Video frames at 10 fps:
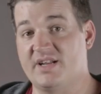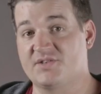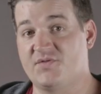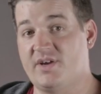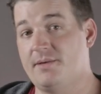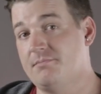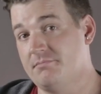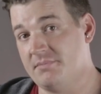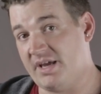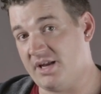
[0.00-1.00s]
to the next
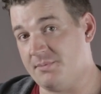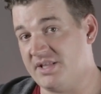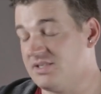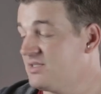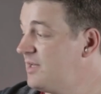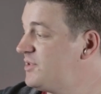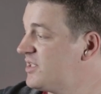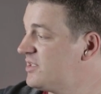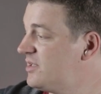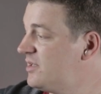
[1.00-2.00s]
frame, animate the
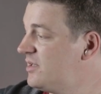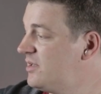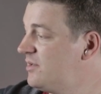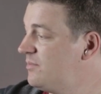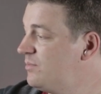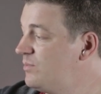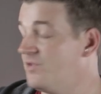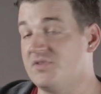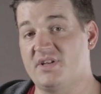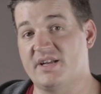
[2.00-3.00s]
subject,
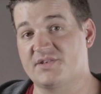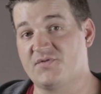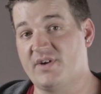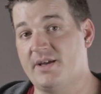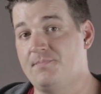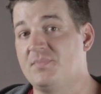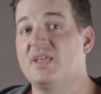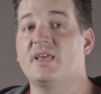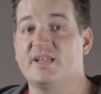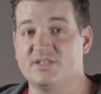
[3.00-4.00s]
move to the next frame,
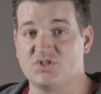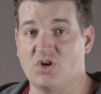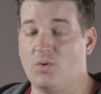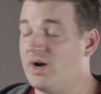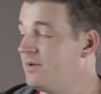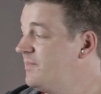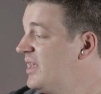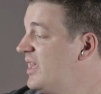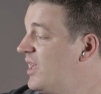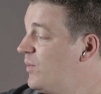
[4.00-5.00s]
and so on.
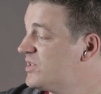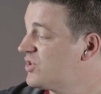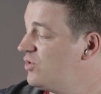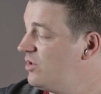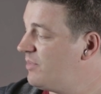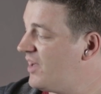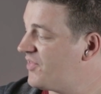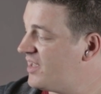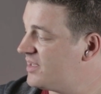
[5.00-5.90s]
And what's cool about